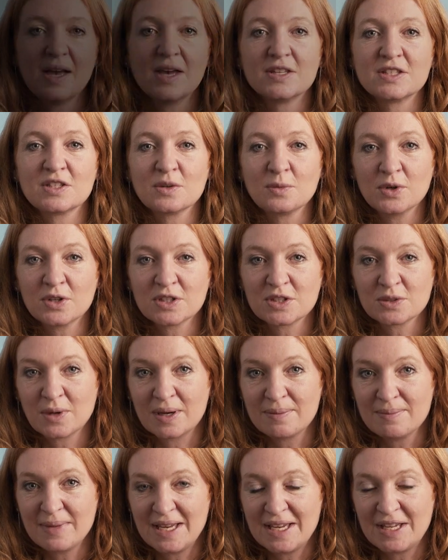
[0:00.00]
So what do I
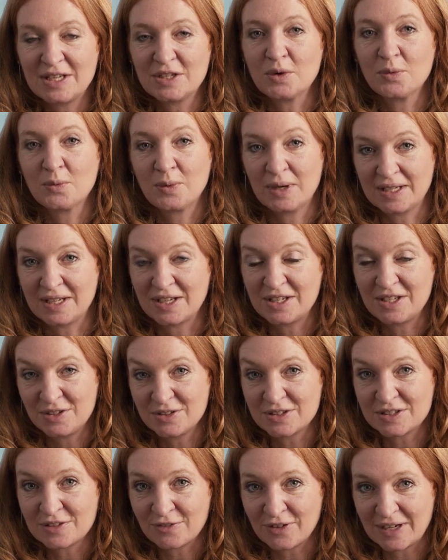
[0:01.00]
mean when I
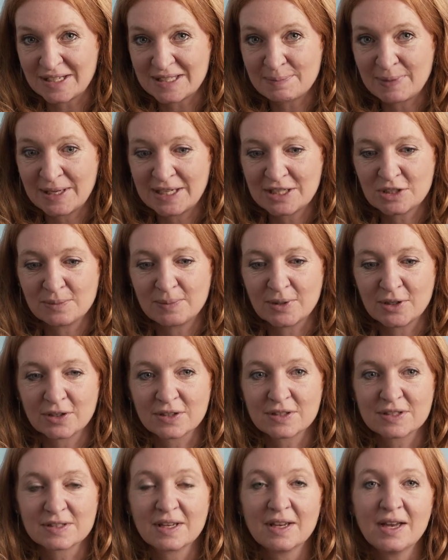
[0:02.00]
use the phrase picture
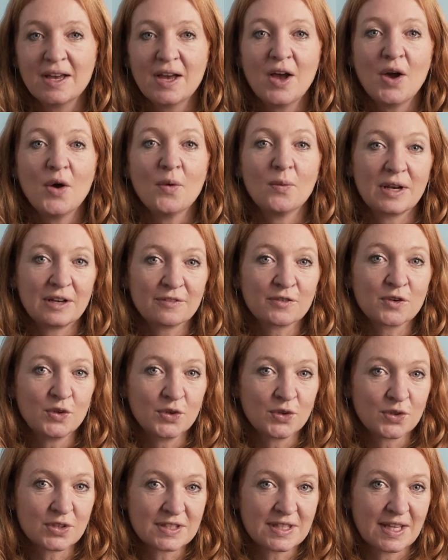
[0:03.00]
books? Well, of
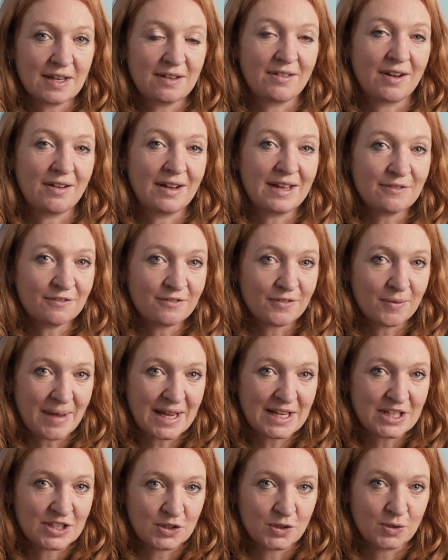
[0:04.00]
course, there are
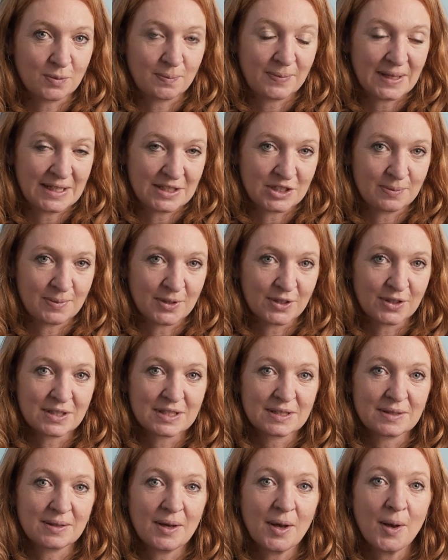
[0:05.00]
informational picture
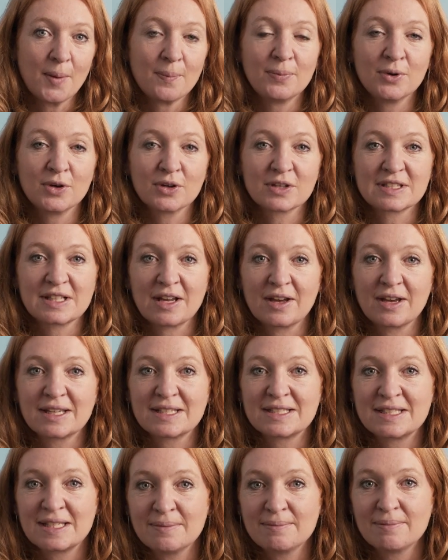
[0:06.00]
books, books like
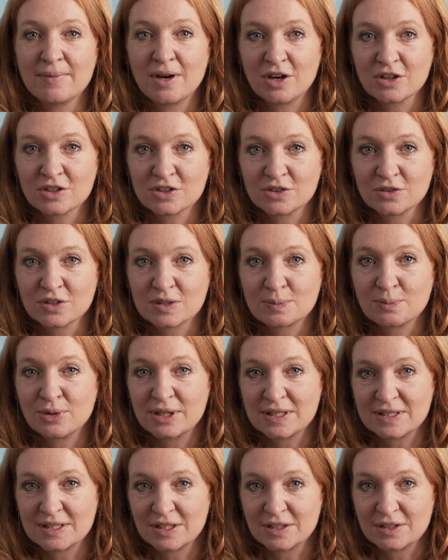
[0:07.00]
Tim Marshall's
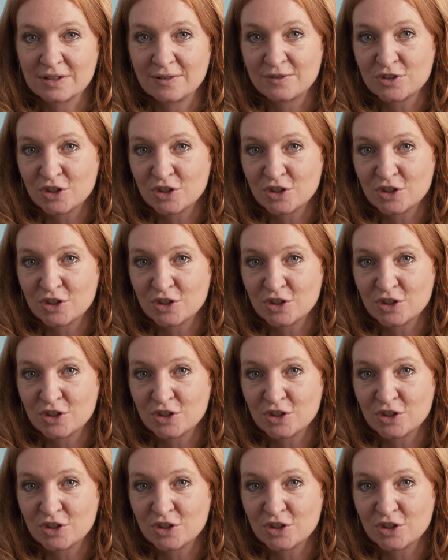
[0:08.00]
Prisoners of